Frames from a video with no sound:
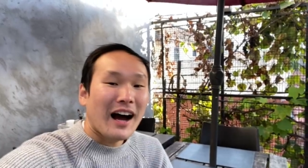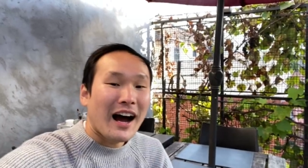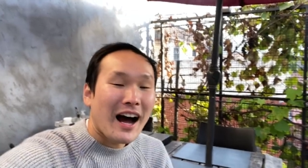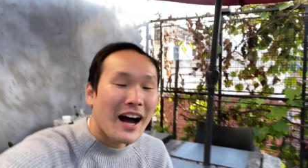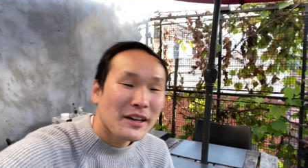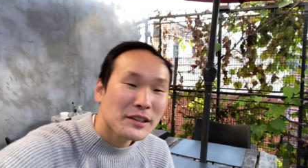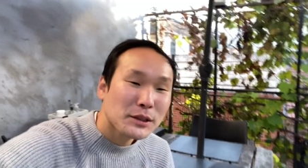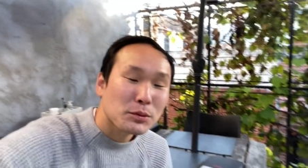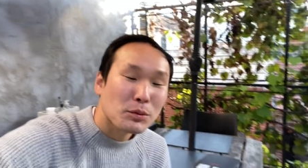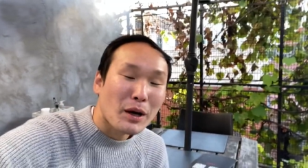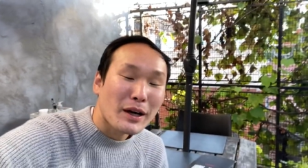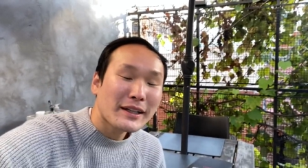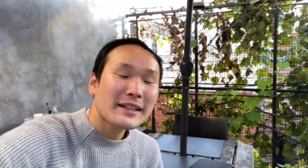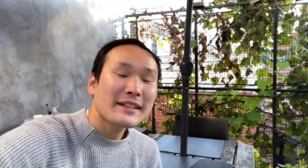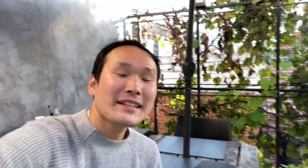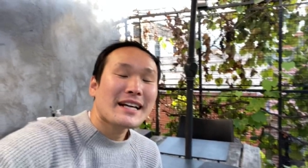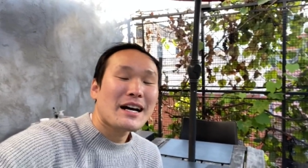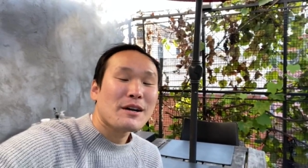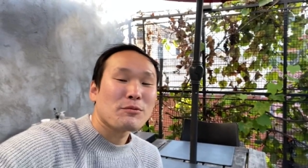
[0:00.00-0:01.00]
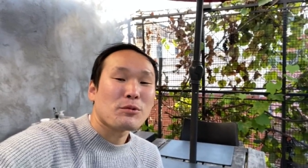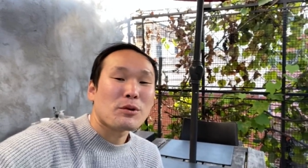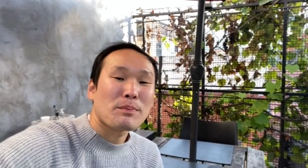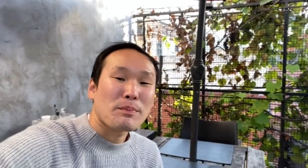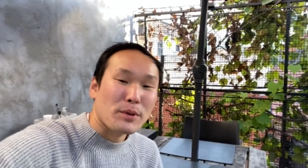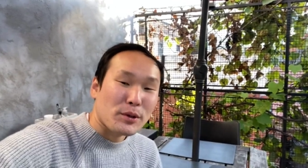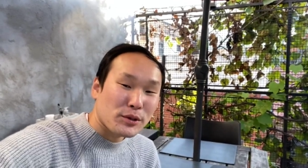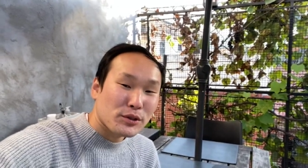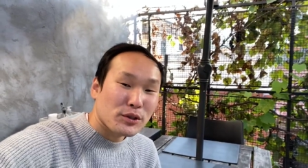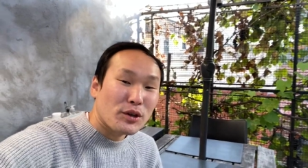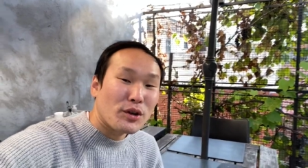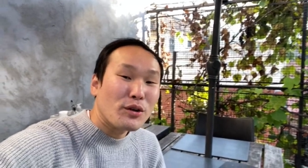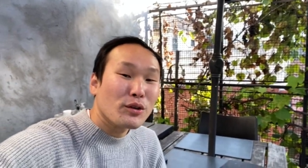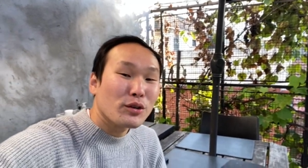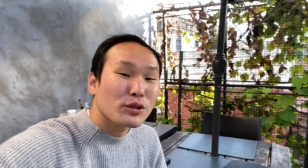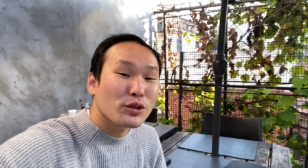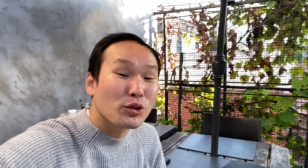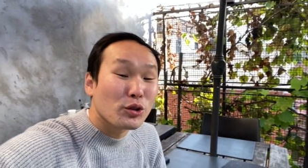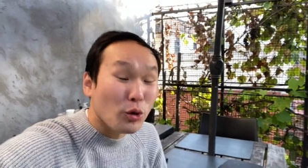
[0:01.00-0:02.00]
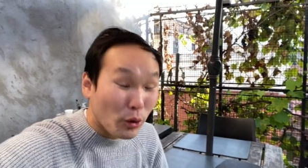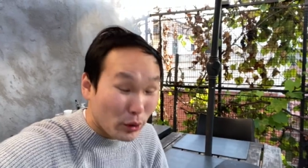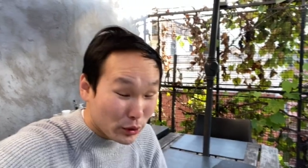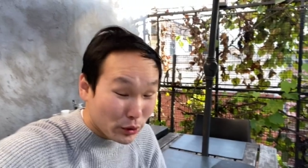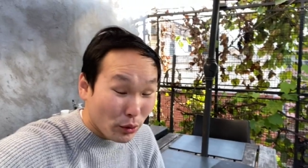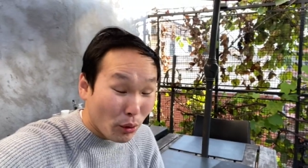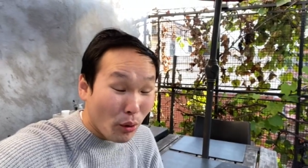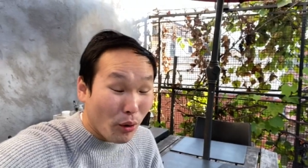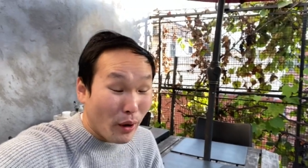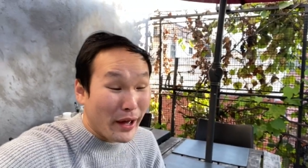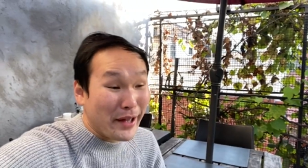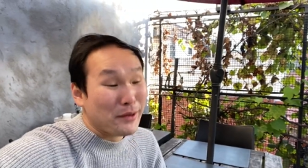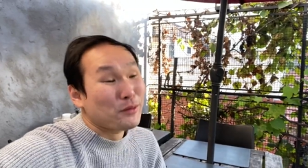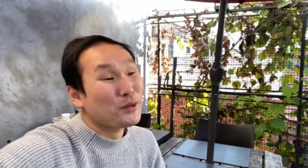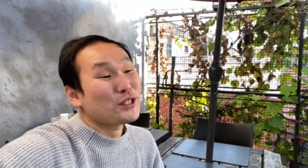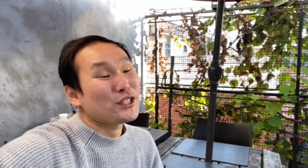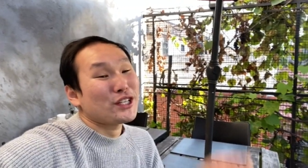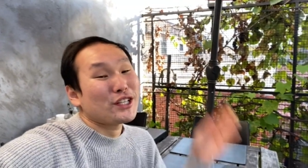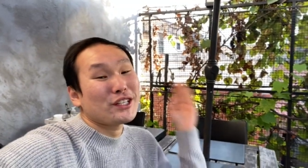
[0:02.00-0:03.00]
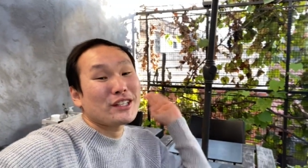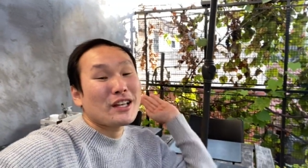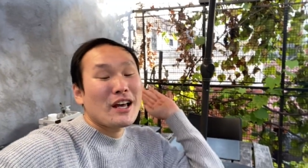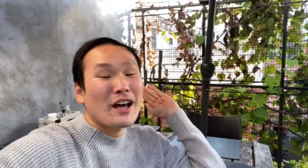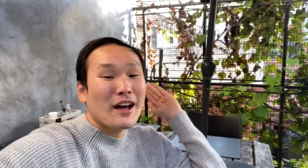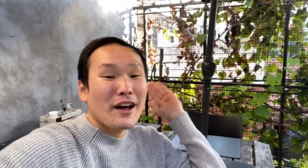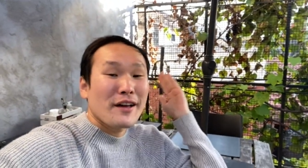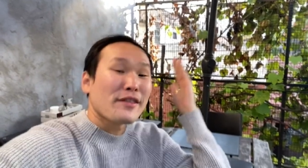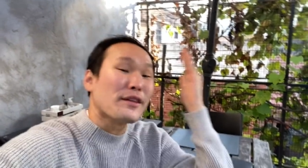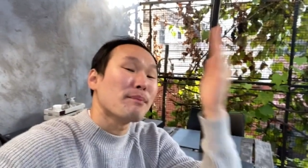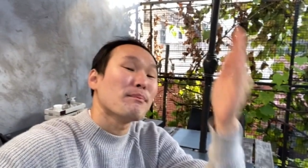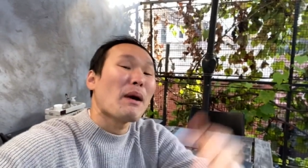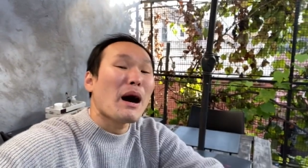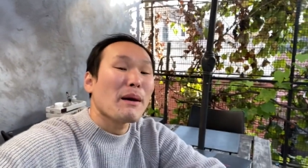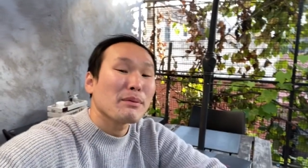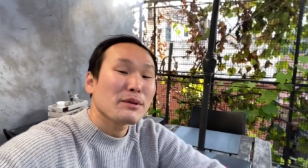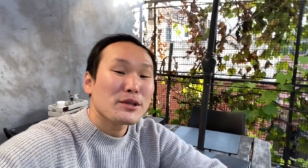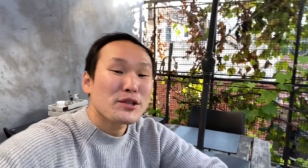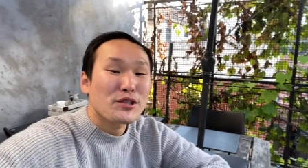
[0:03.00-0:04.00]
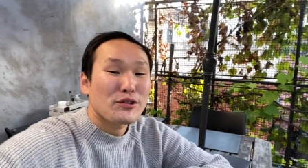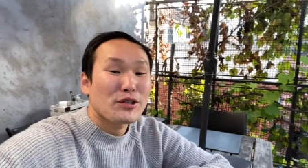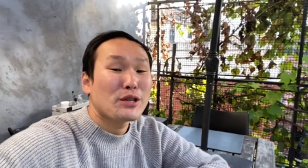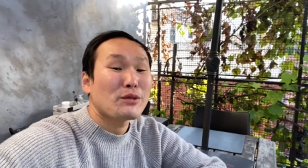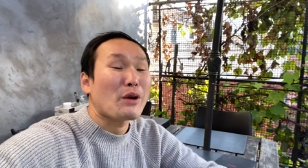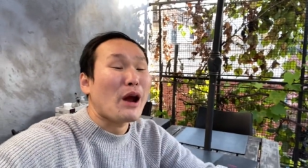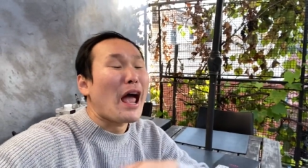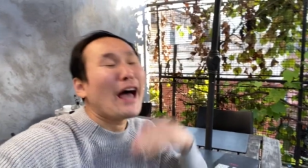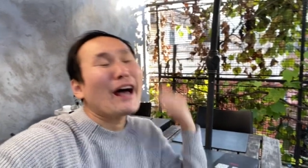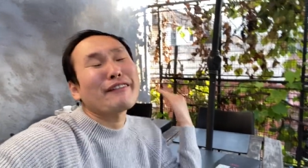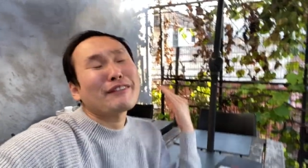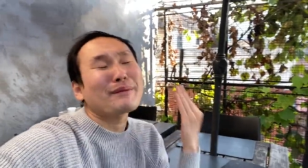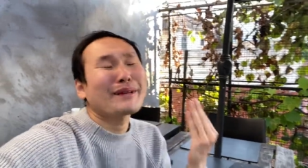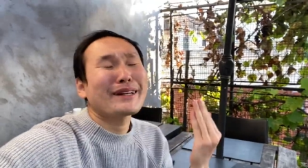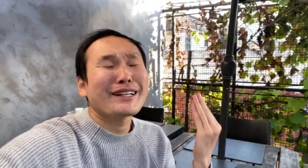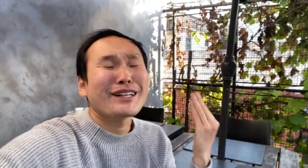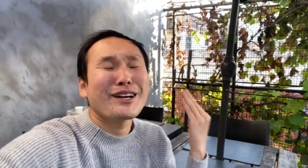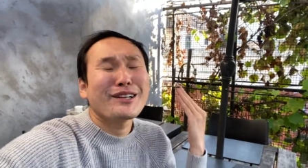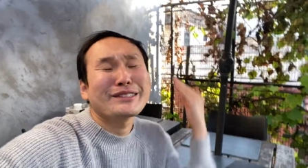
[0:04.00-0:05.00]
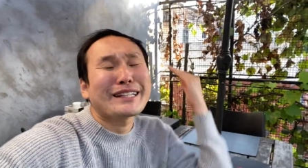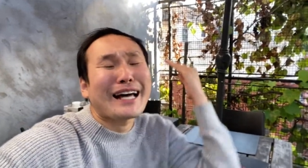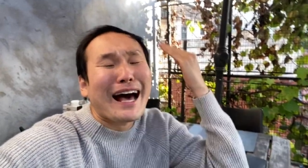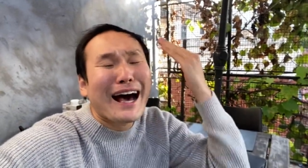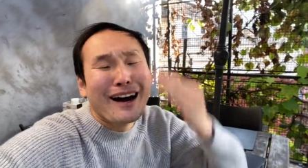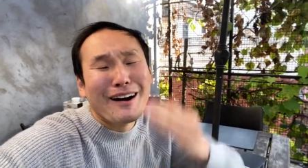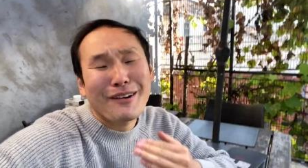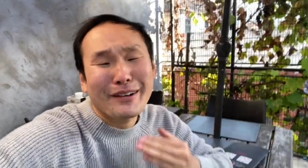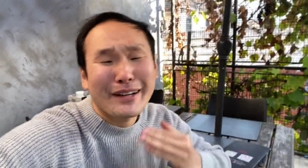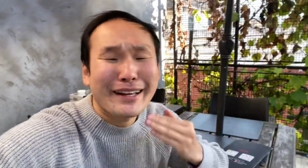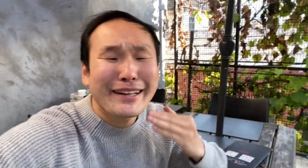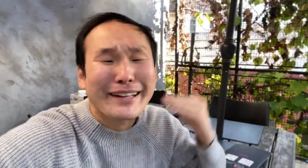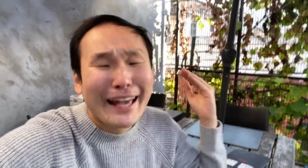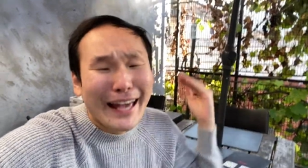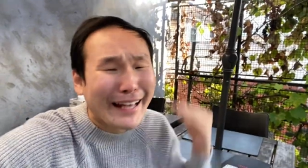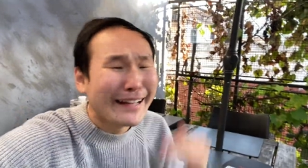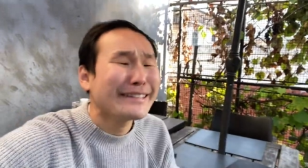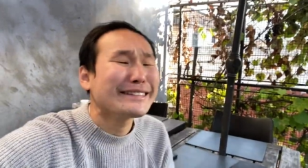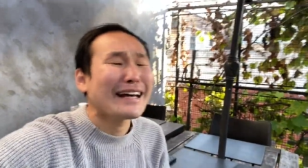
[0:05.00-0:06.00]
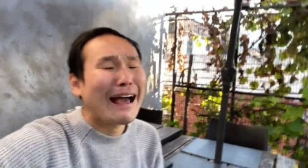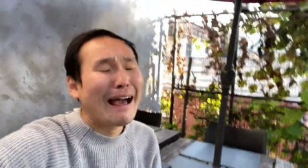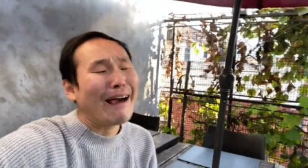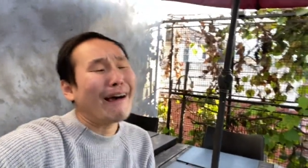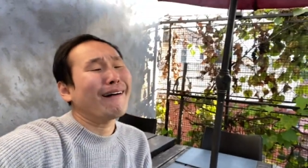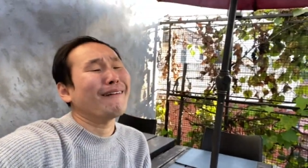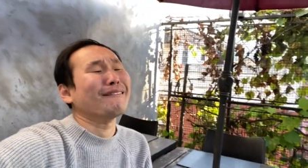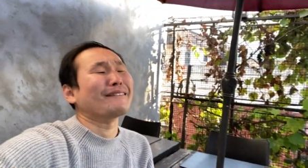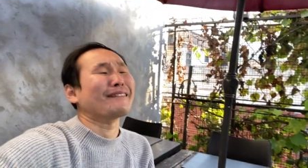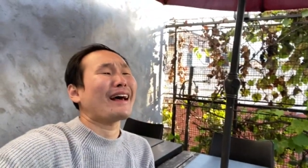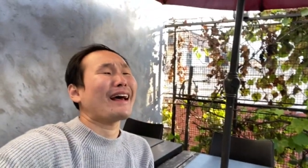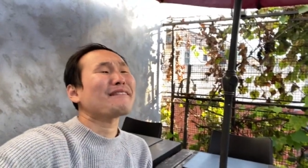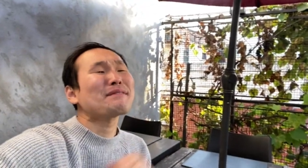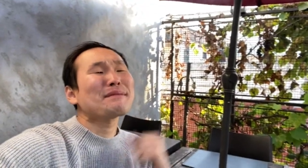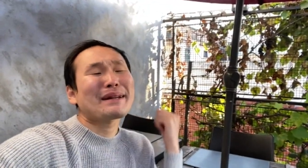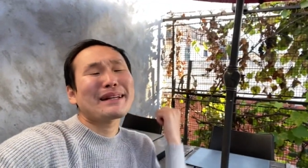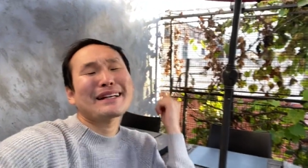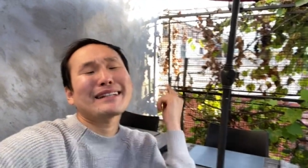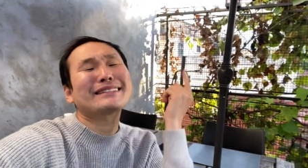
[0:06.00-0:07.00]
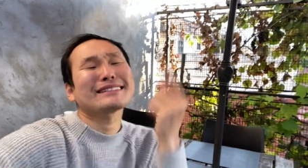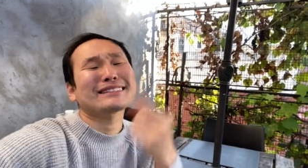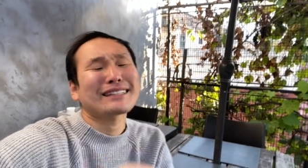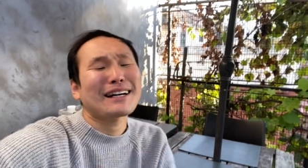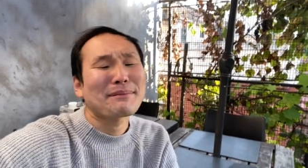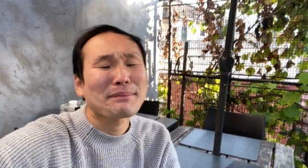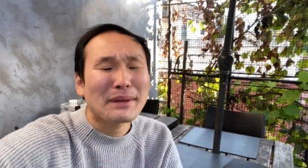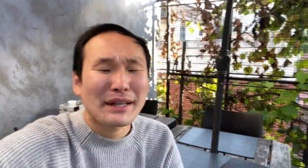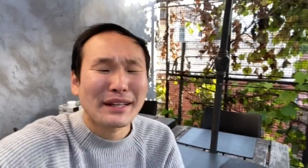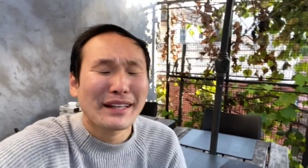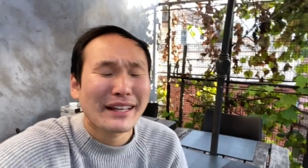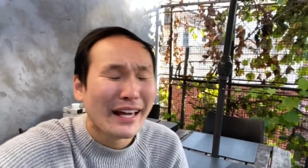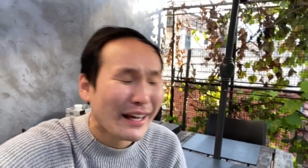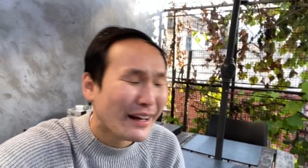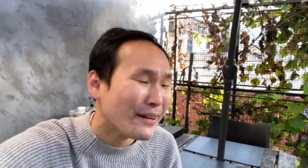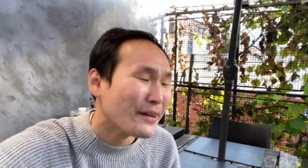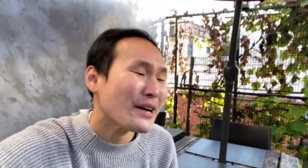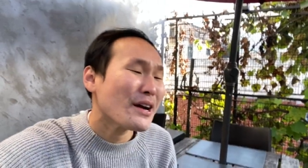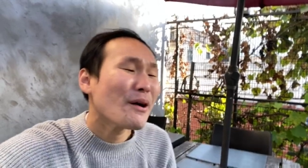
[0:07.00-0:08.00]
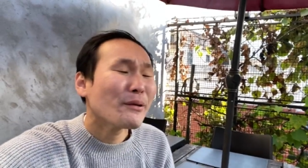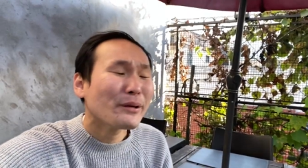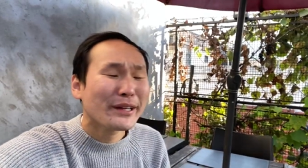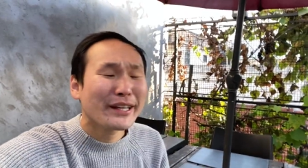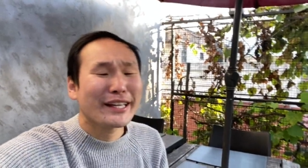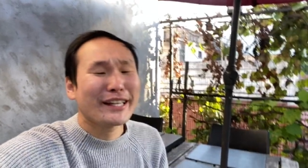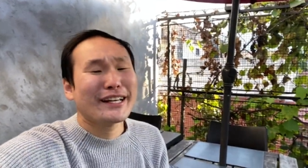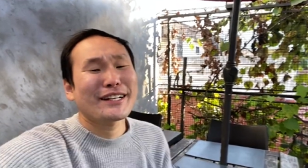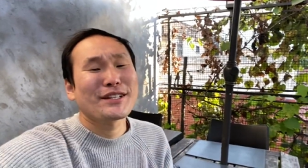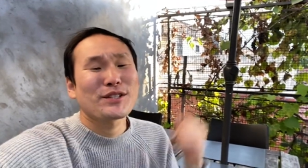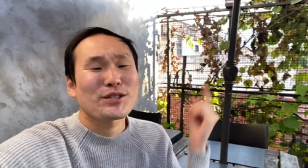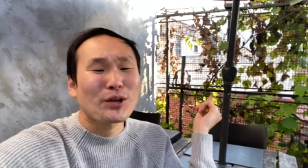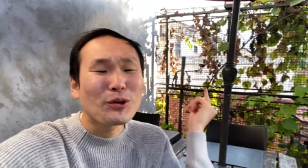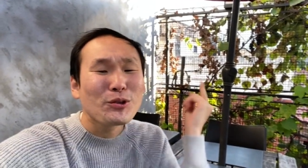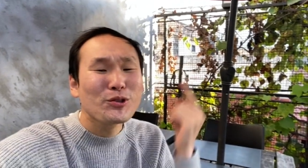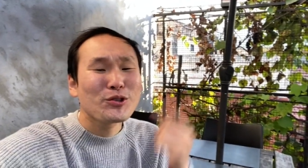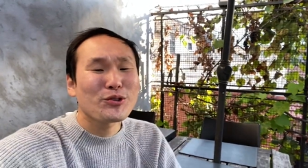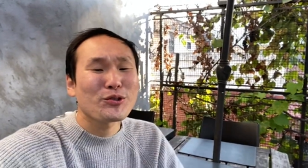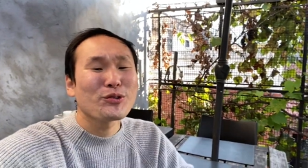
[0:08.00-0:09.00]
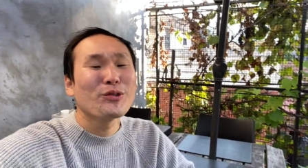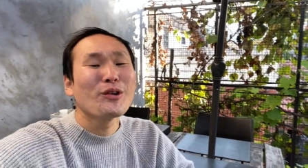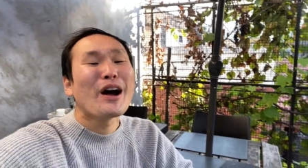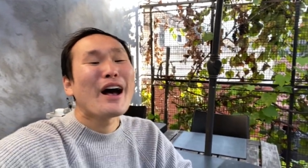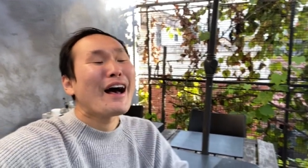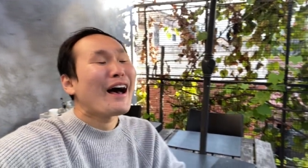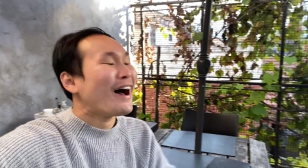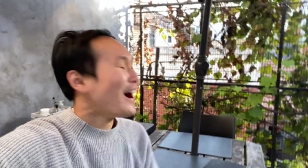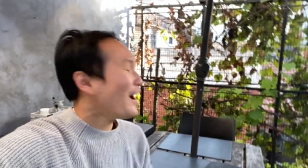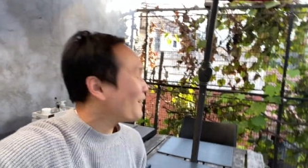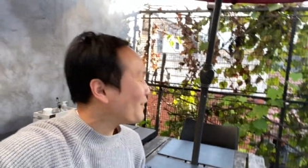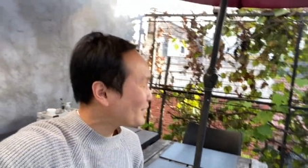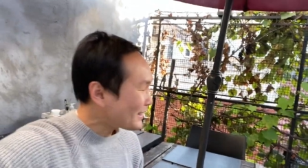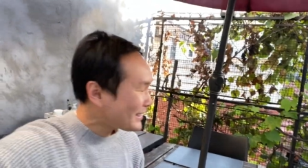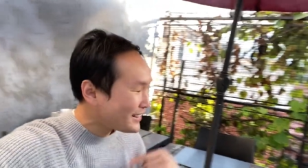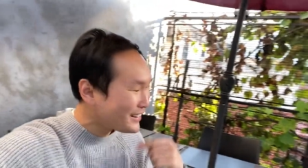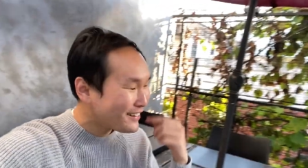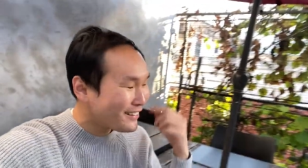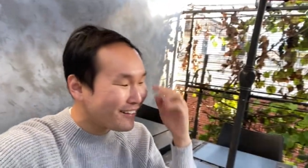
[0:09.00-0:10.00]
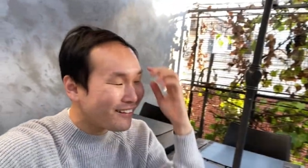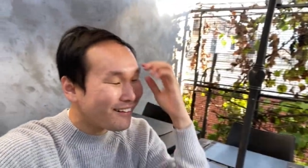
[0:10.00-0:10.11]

I was walking down Roberto Gordoy, which is the popular street where everybody goes out in K-Town. Everybody hits up the karaoke and soju out here.